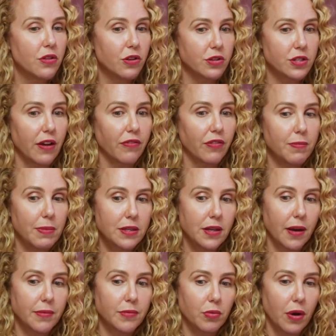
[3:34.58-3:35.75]
there's definitely been
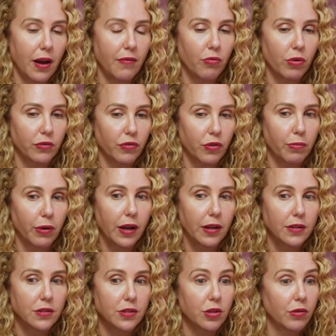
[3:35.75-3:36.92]
times when I've worked for
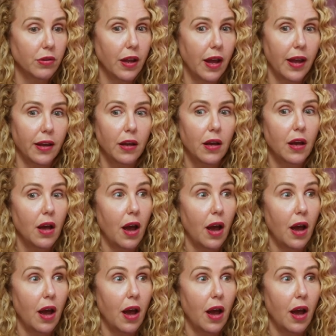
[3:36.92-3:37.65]
brands who like